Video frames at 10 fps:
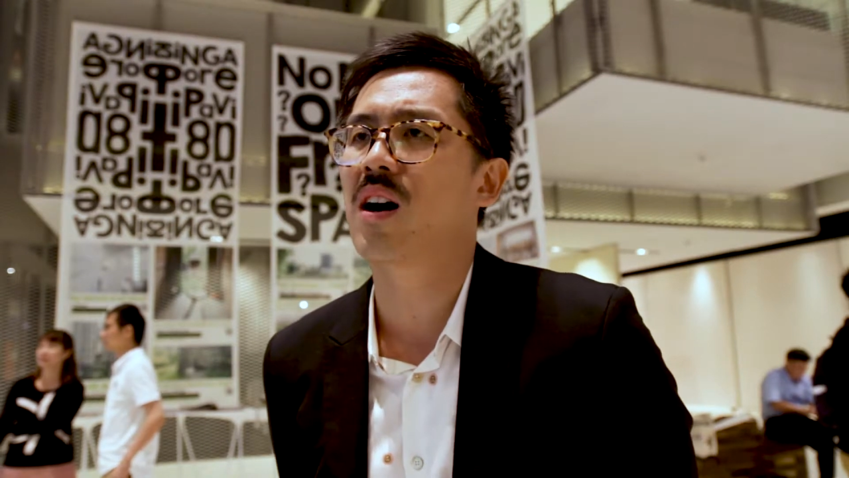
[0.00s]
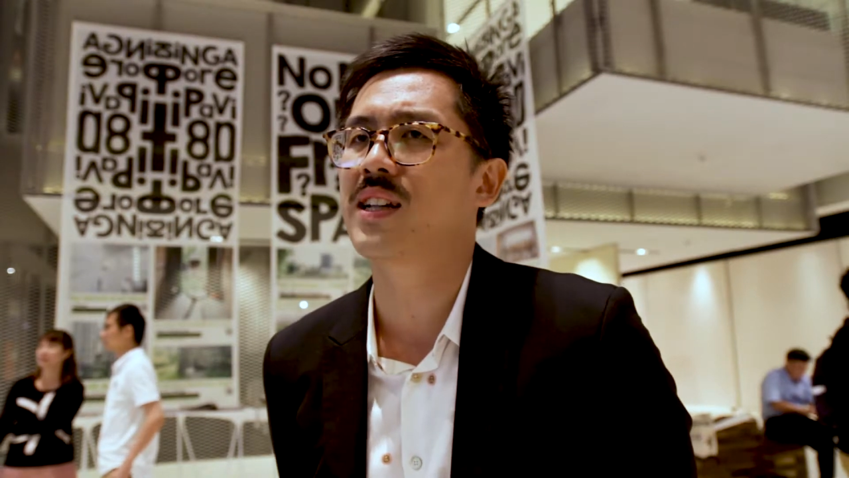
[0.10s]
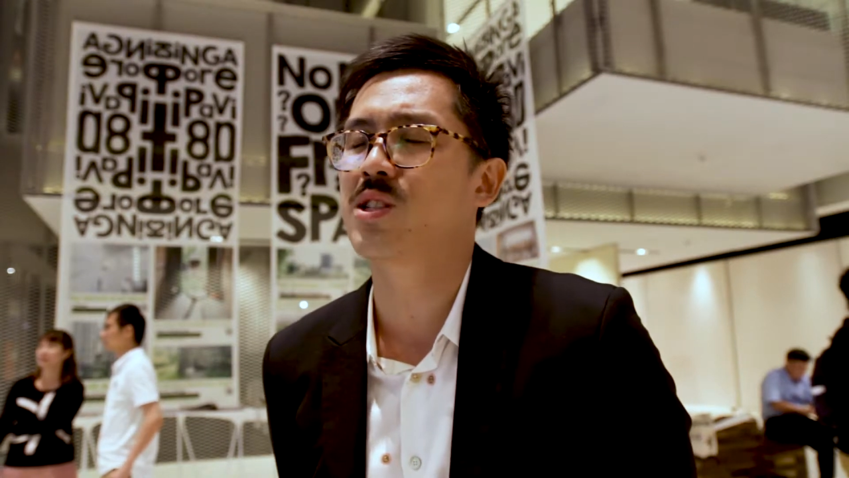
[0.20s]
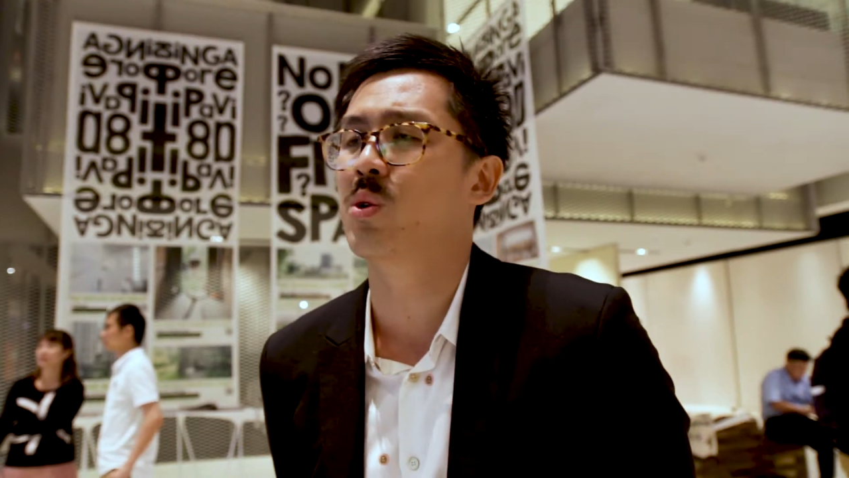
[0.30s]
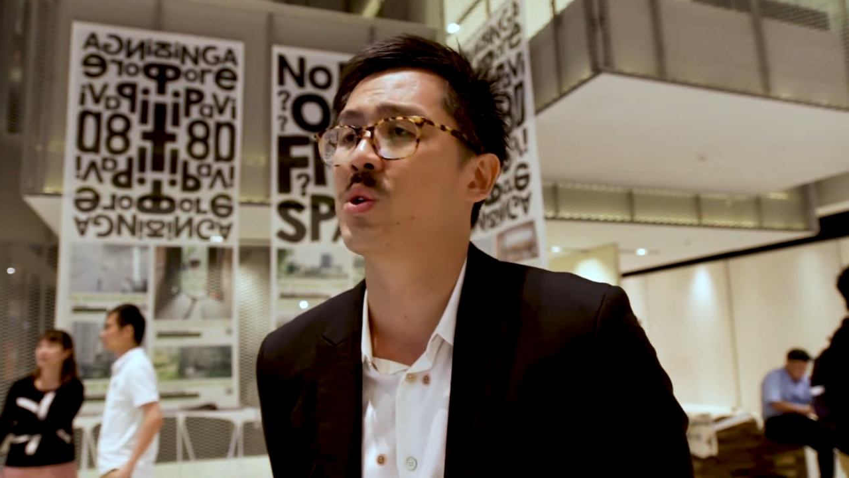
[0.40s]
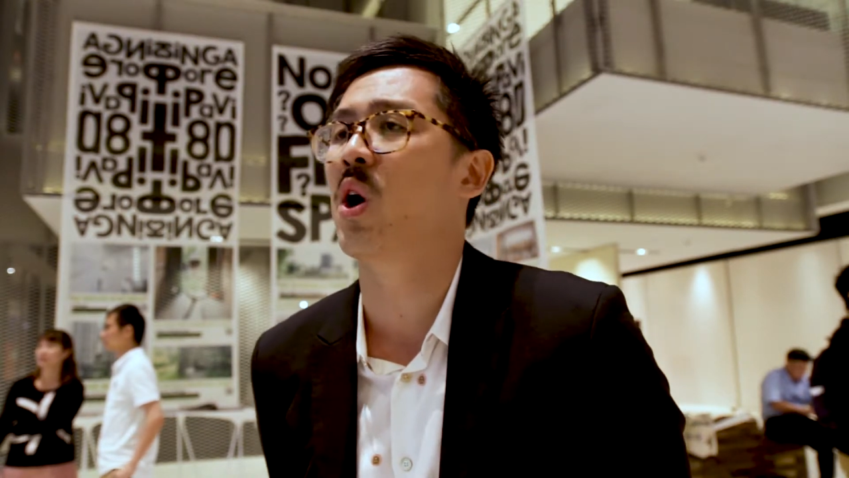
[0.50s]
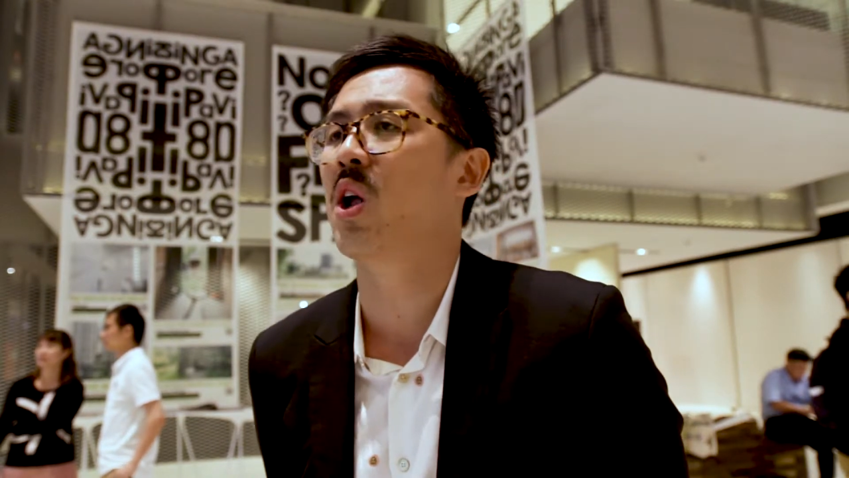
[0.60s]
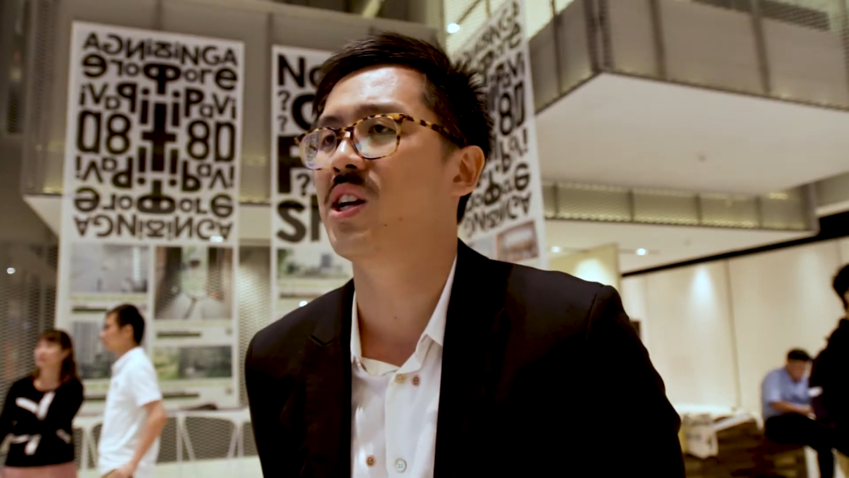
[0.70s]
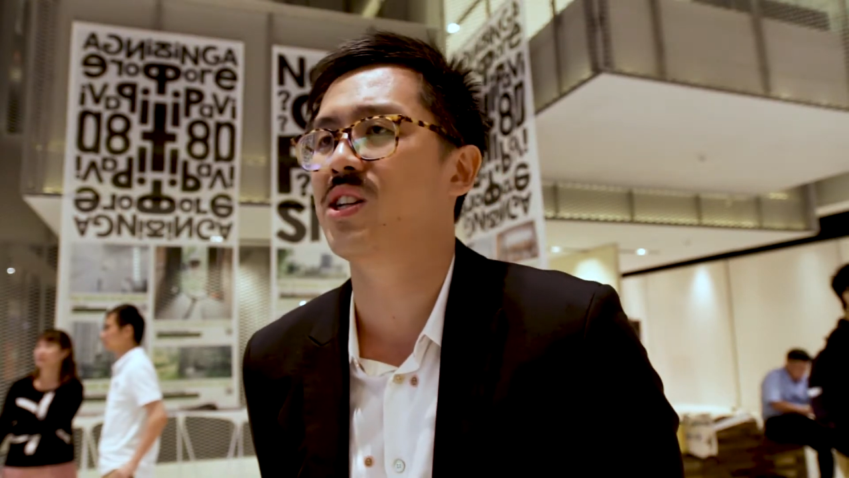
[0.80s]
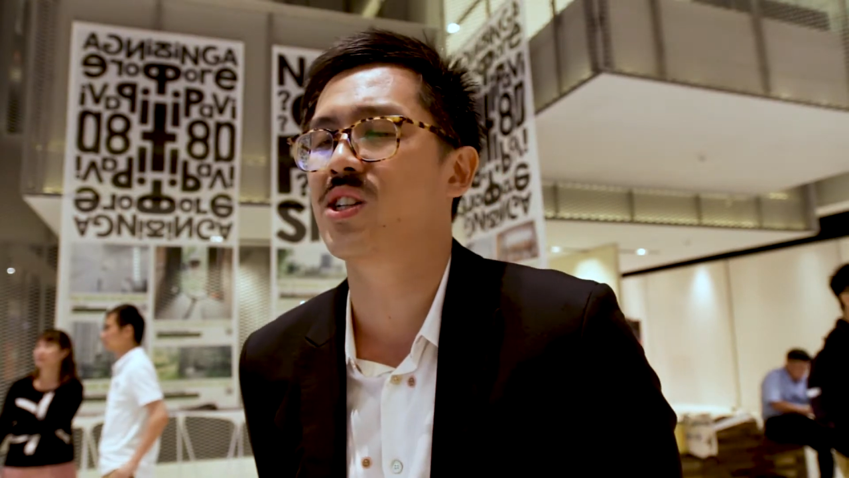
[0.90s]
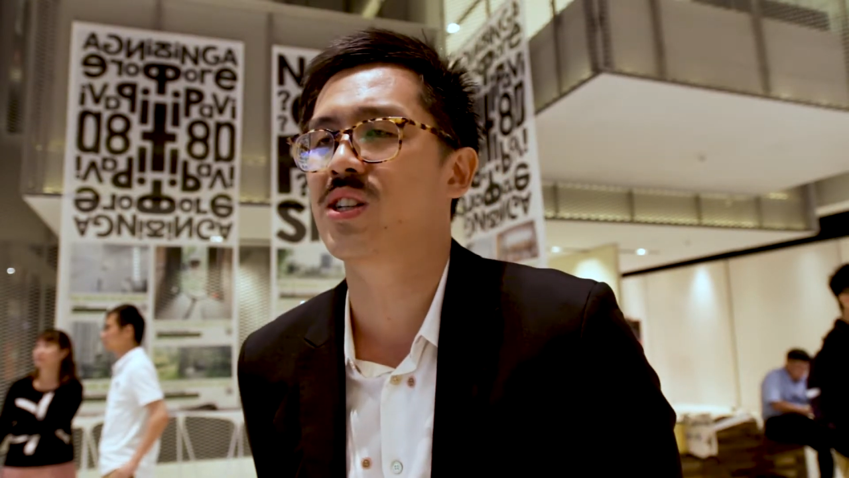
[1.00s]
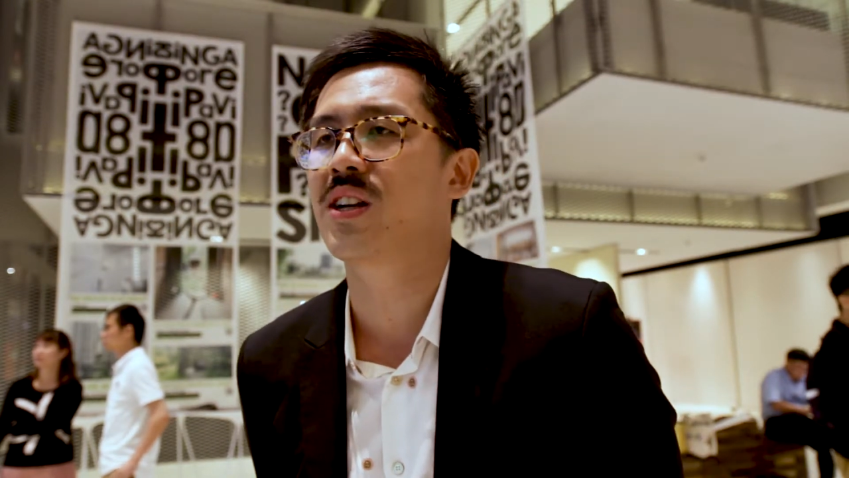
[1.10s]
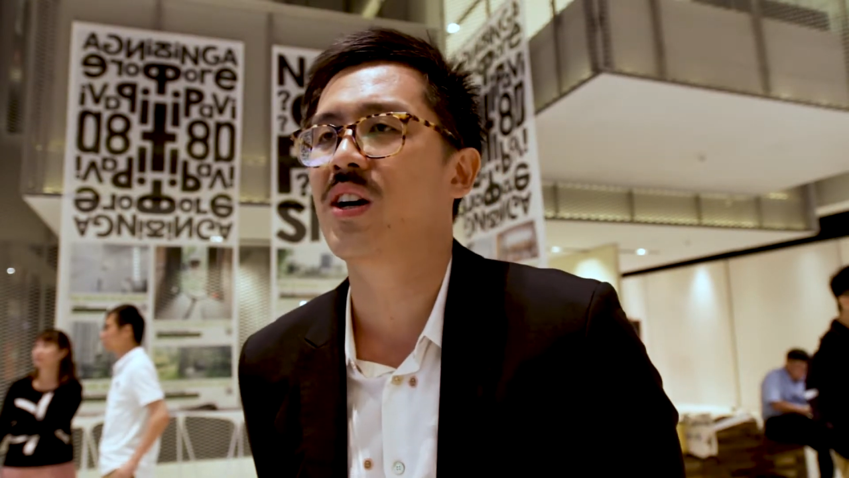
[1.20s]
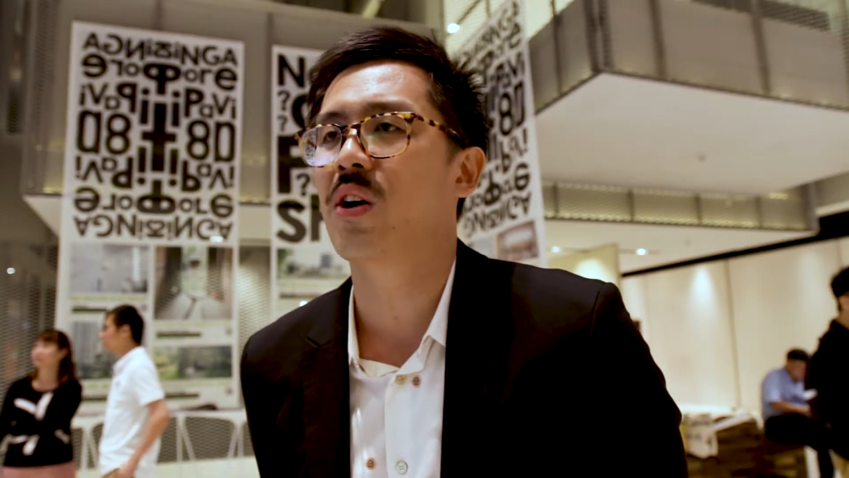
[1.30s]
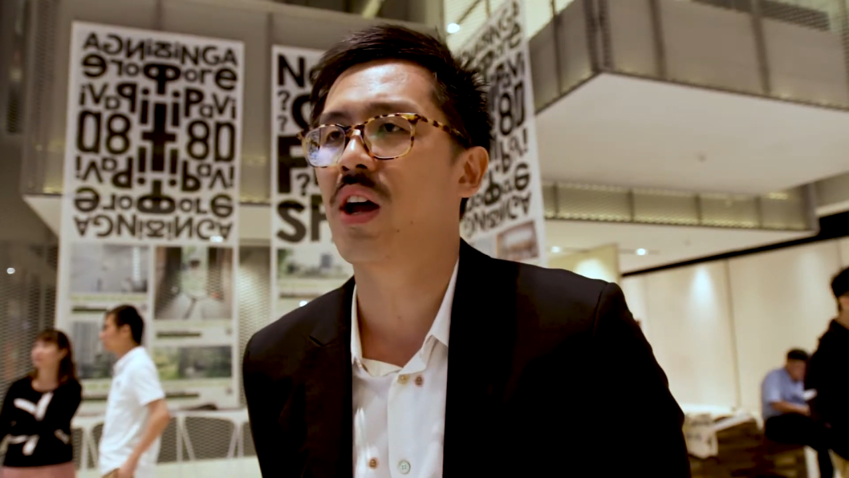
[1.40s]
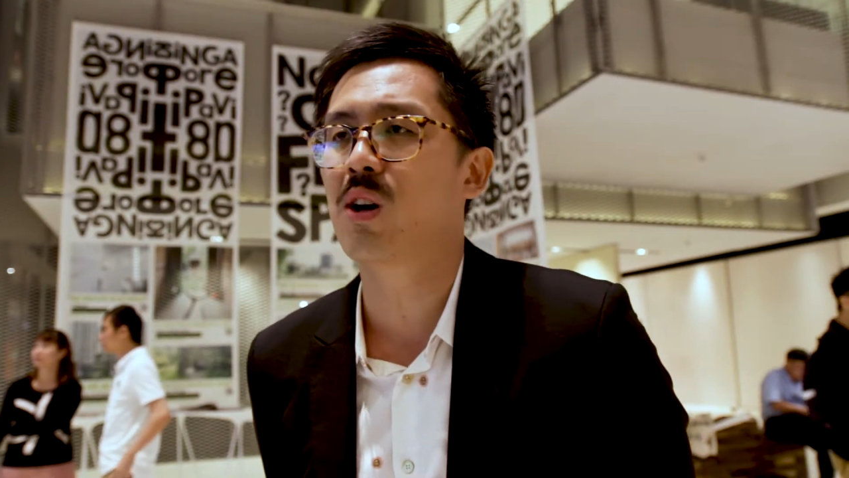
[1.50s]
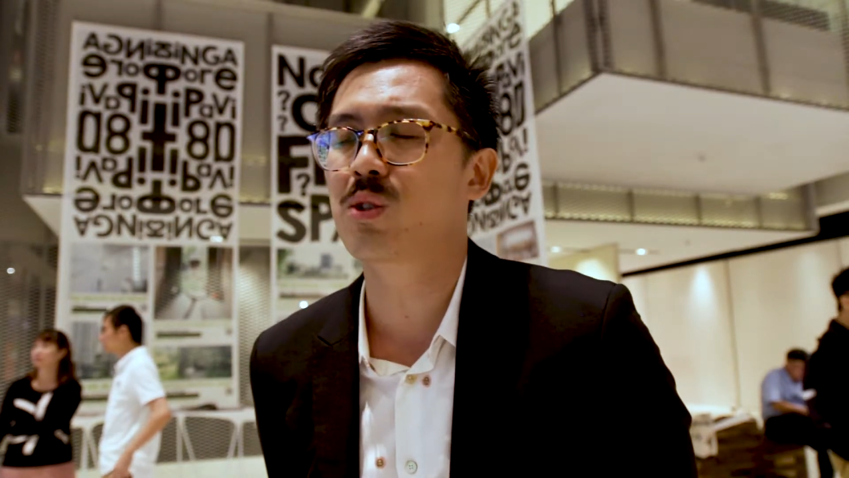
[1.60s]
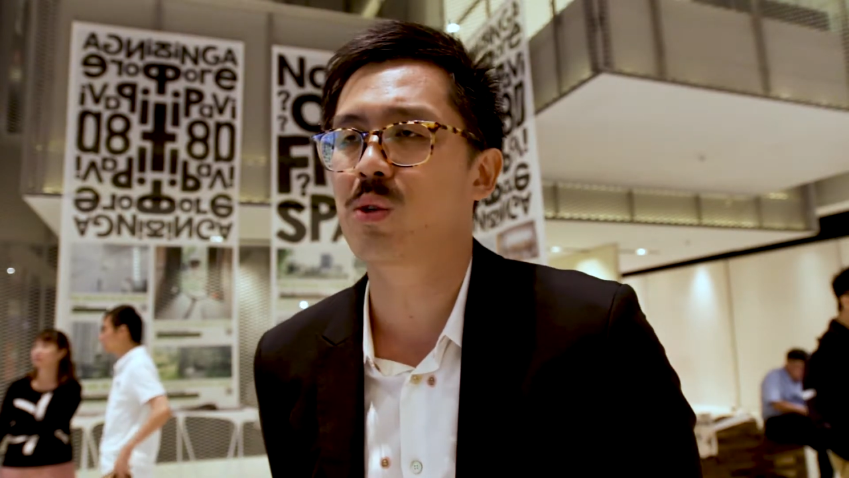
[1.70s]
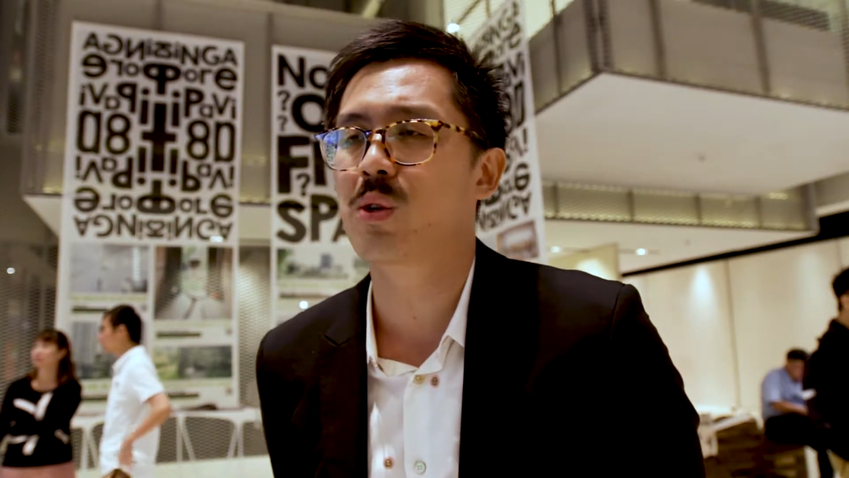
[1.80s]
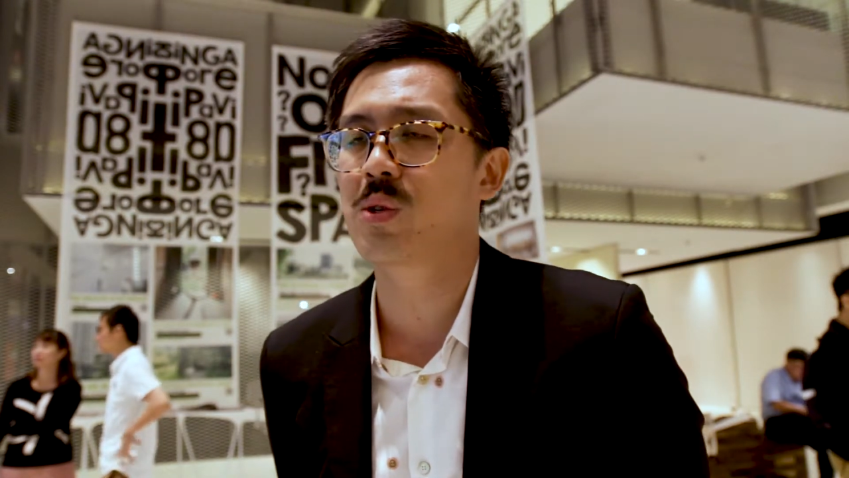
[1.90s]
there's no knowledge on how
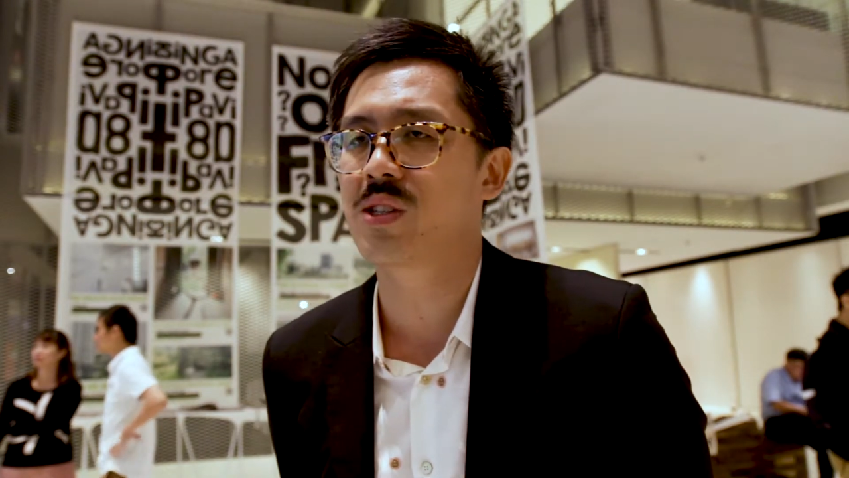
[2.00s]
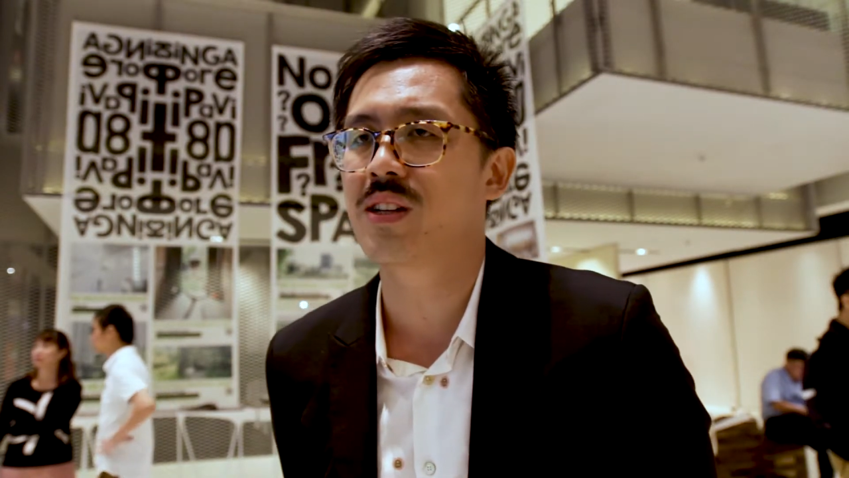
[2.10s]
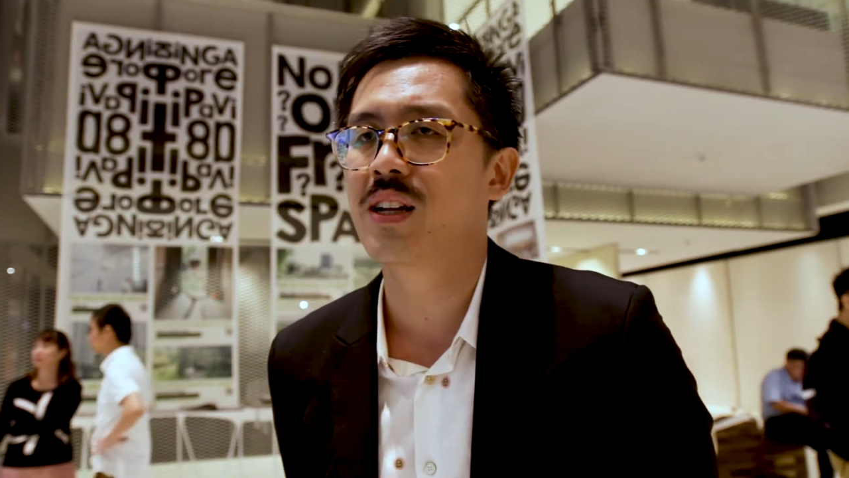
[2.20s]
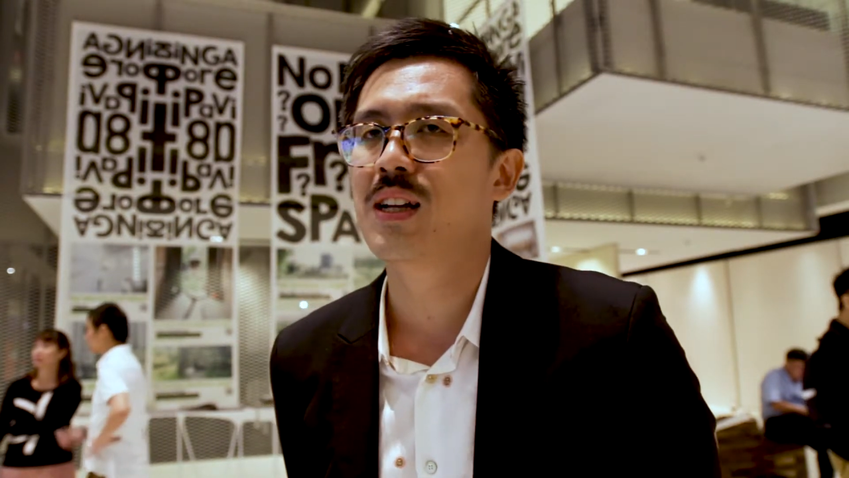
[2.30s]
to use it.